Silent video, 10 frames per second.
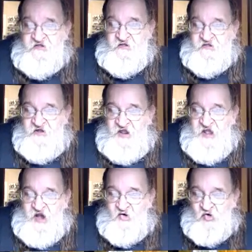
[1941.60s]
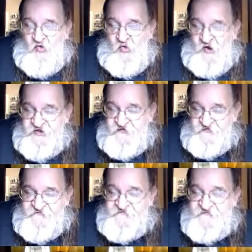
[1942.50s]
in how quick
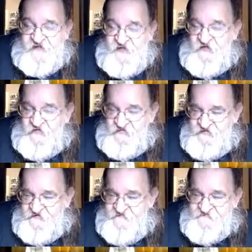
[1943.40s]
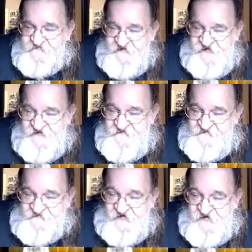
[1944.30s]
your skill
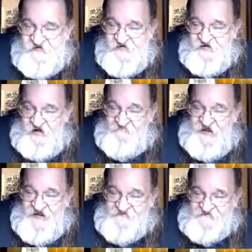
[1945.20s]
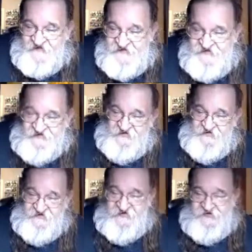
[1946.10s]
is amassing.
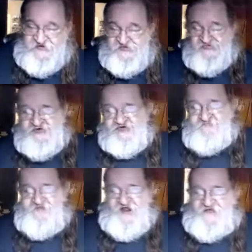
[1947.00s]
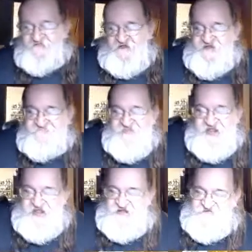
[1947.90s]
You're passing
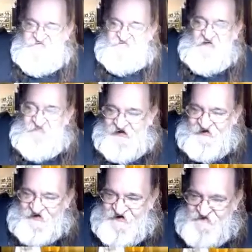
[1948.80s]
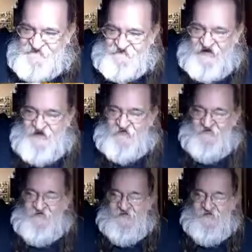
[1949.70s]
me in some areas now.